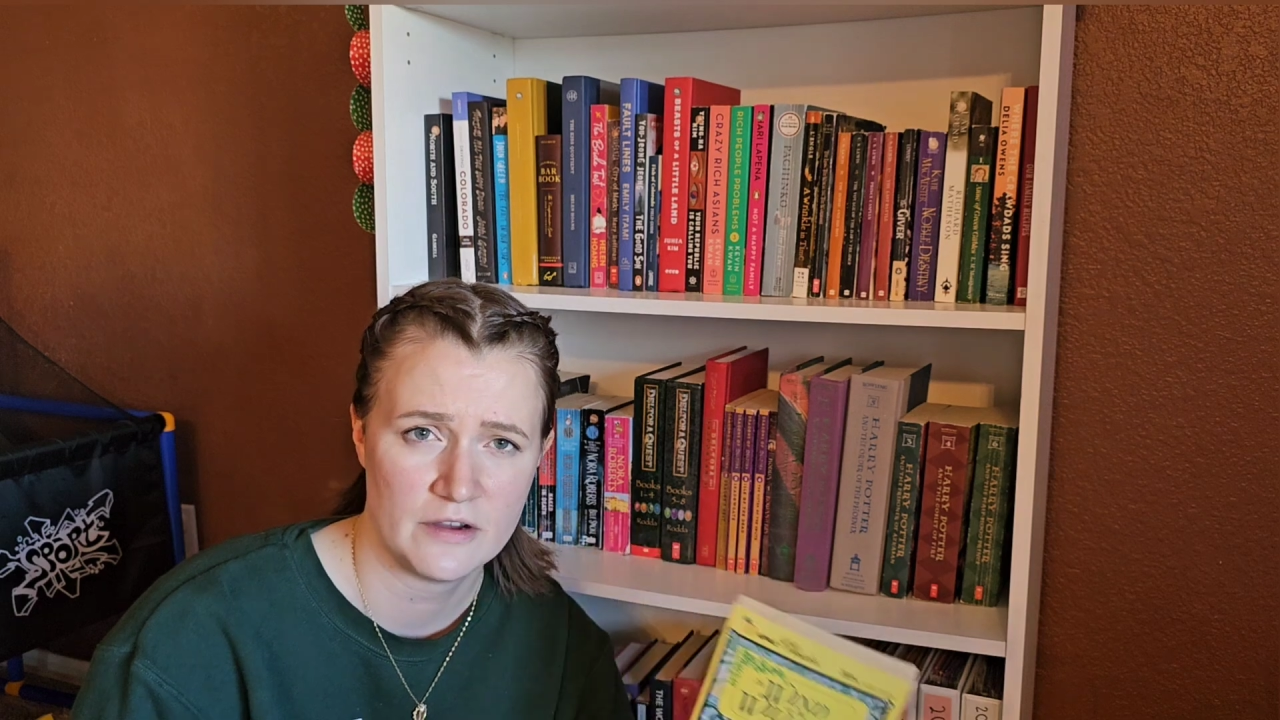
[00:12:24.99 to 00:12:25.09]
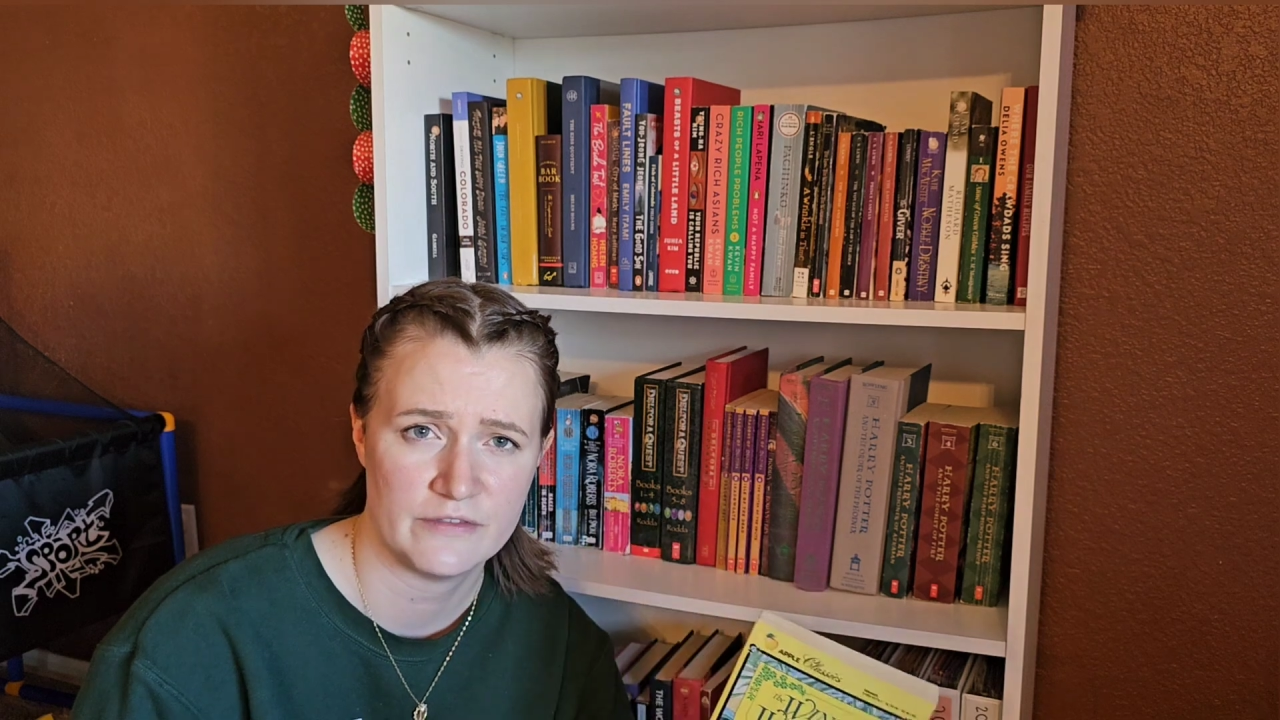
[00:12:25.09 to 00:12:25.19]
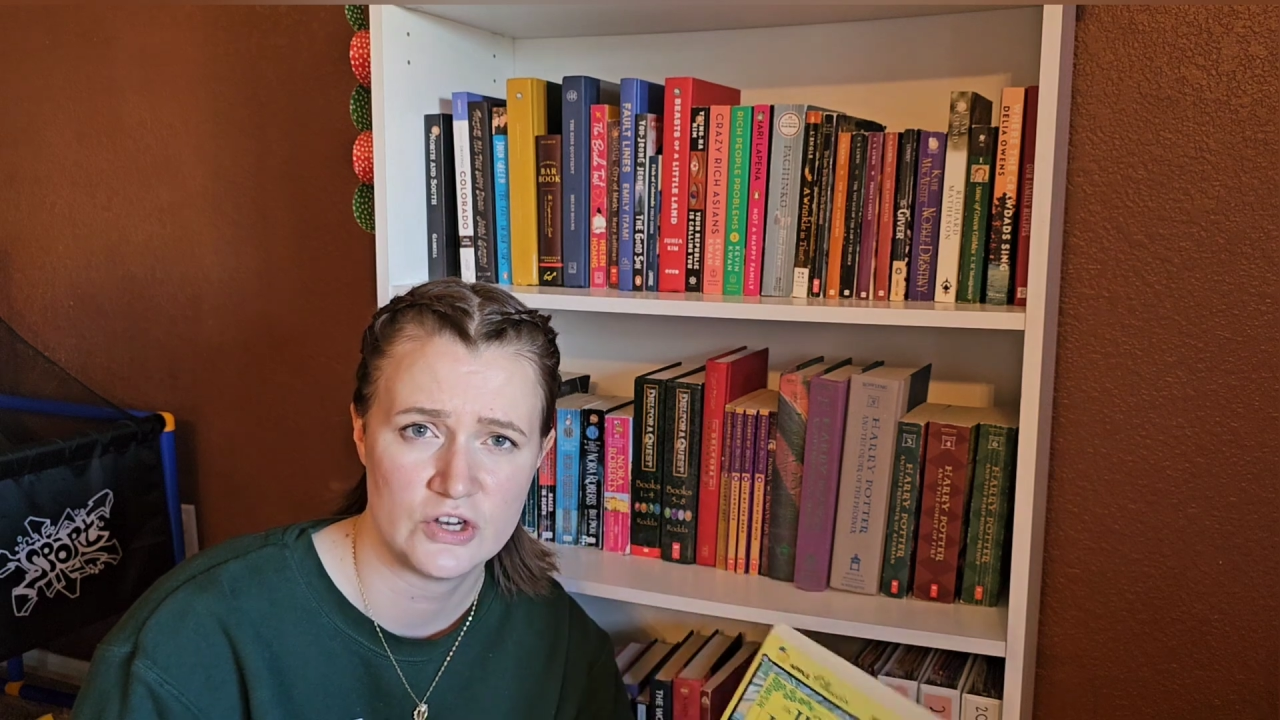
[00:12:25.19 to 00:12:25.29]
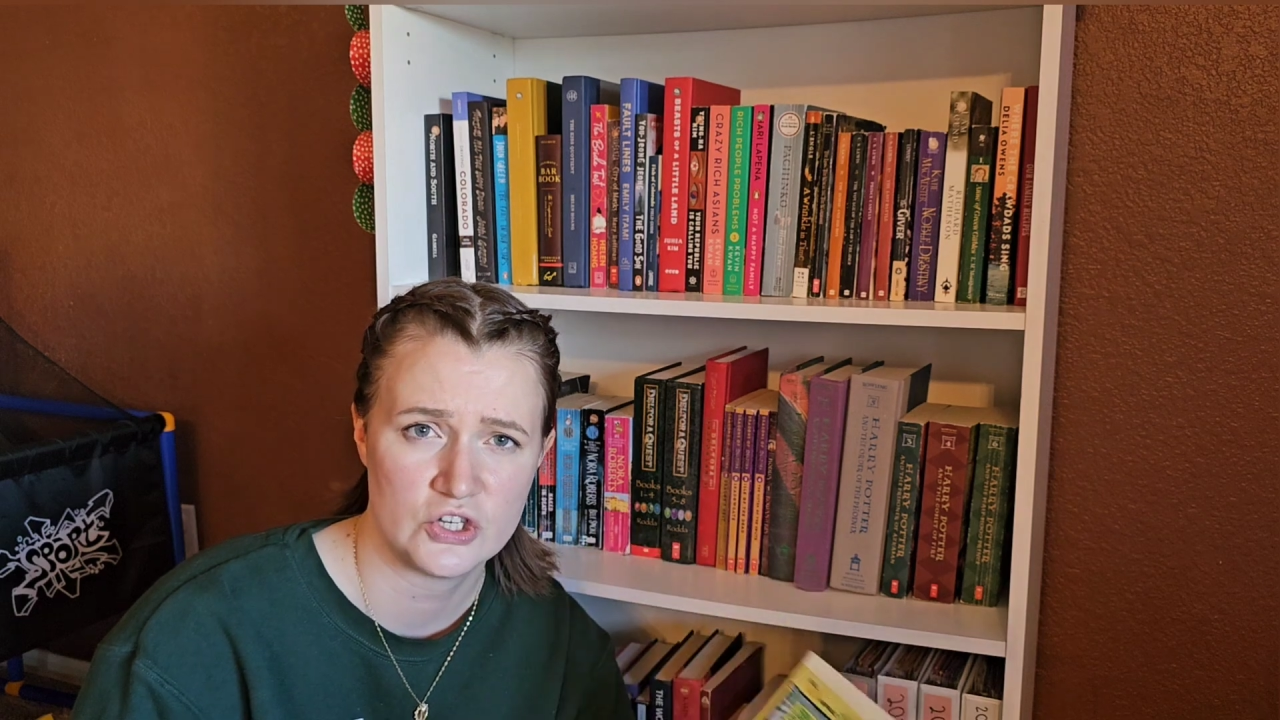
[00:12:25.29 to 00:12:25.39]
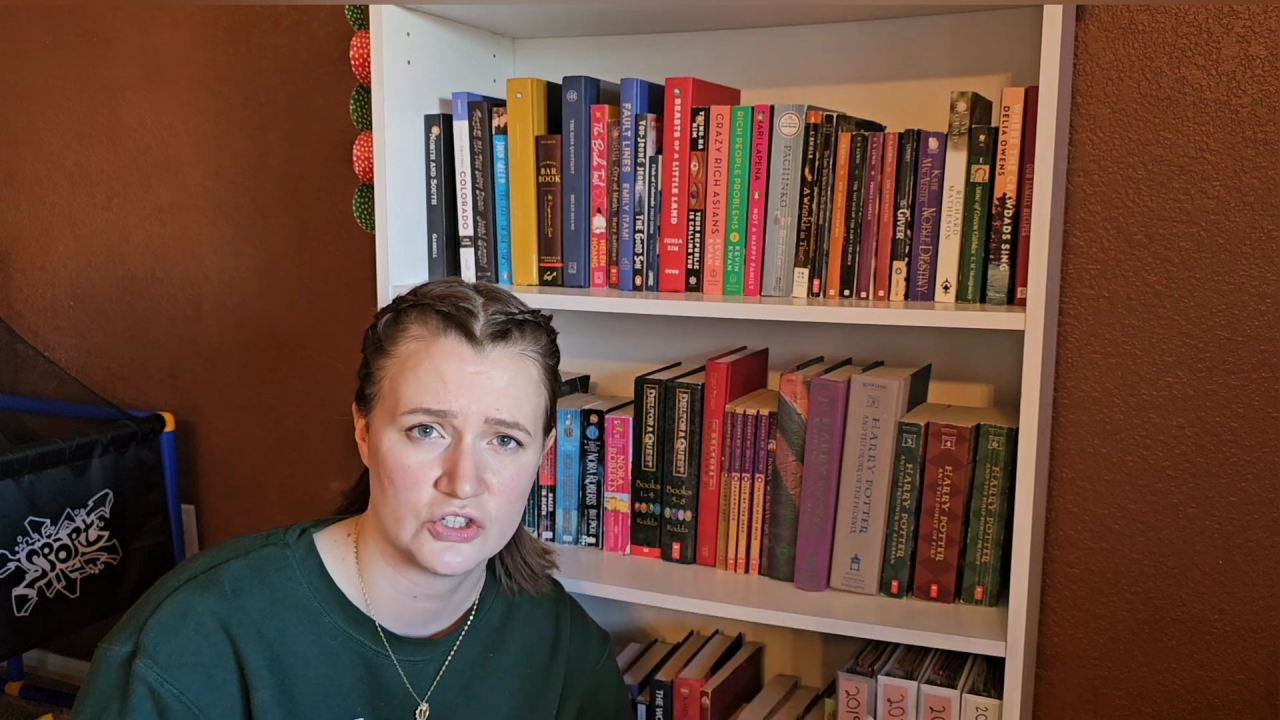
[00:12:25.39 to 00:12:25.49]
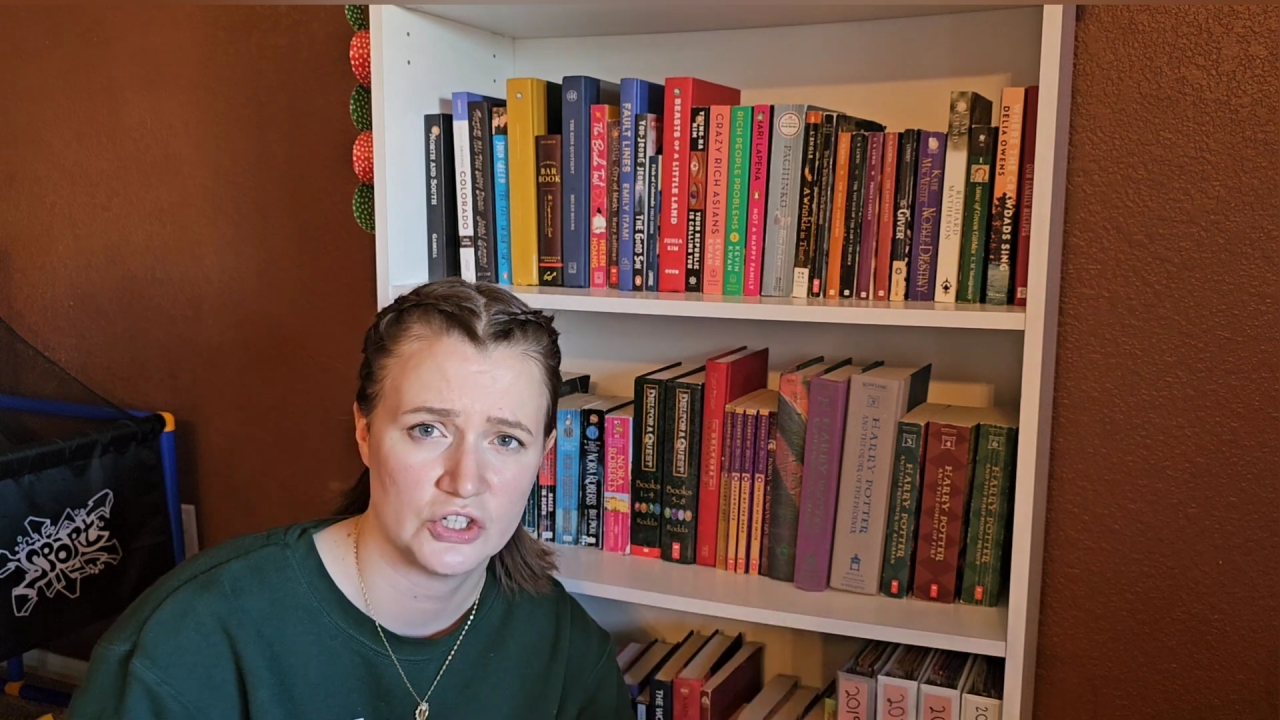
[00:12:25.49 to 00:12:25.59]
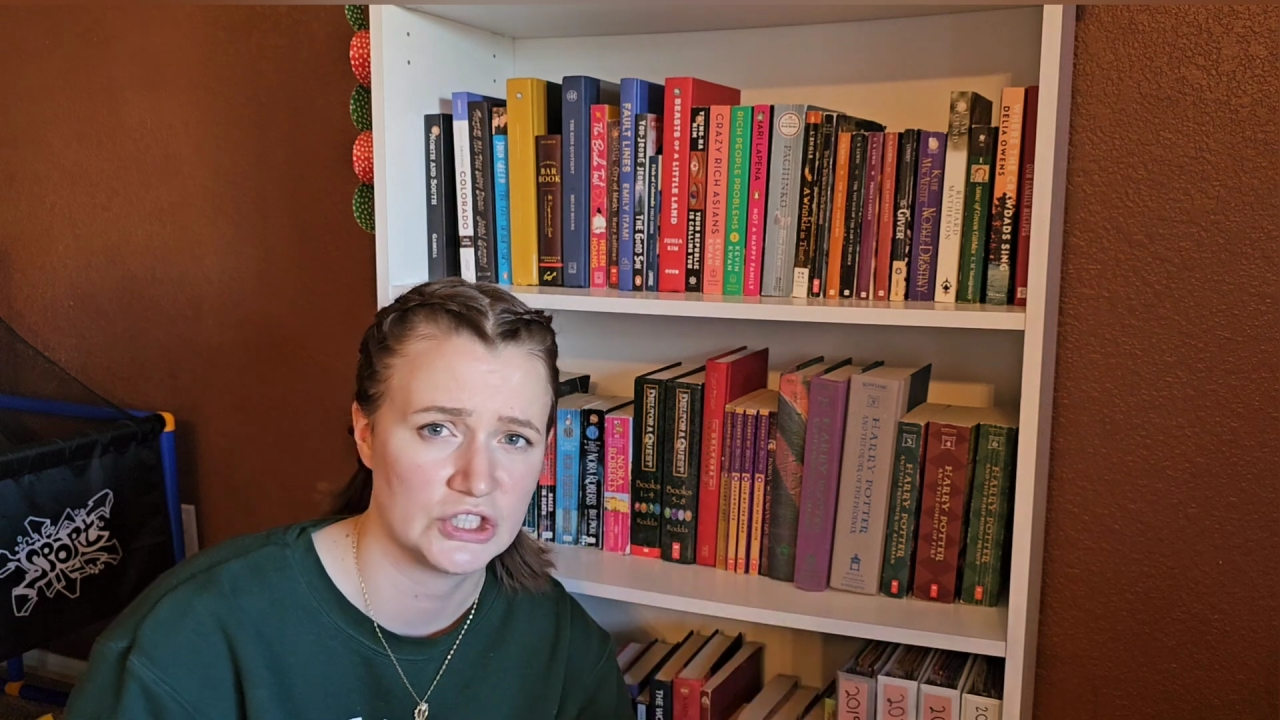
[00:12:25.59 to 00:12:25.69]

adventures are